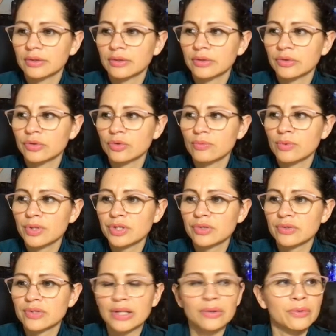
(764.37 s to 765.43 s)
Is it too much
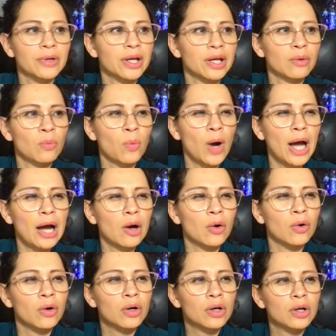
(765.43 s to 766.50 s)
or is that okay?
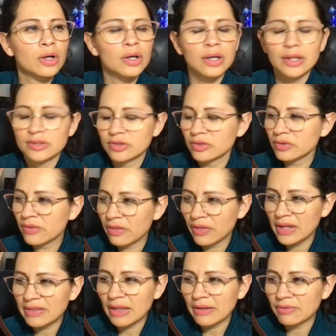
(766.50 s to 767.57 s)
Wow. I
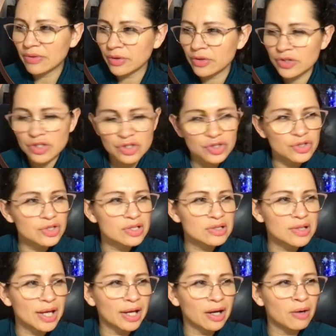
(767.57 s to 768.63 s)
think that there's
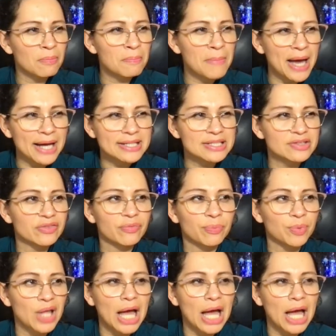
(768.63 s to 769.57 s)
just like a massive